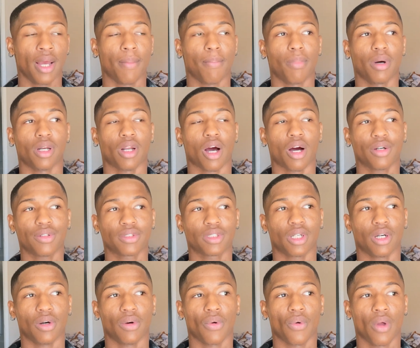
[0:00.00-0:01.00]
But
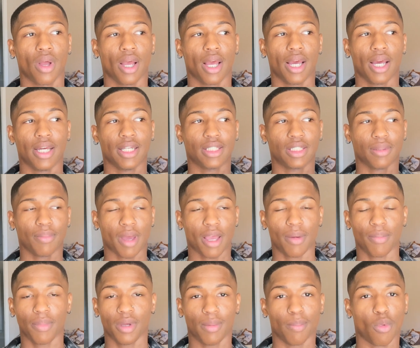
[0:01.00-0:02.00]
also, it's
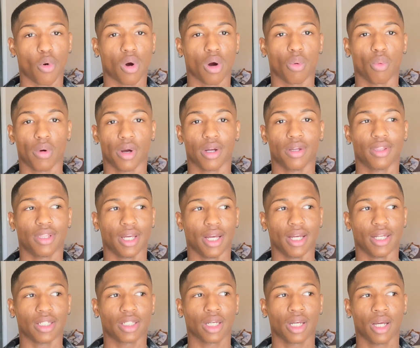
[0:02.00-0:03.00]
made me more aware that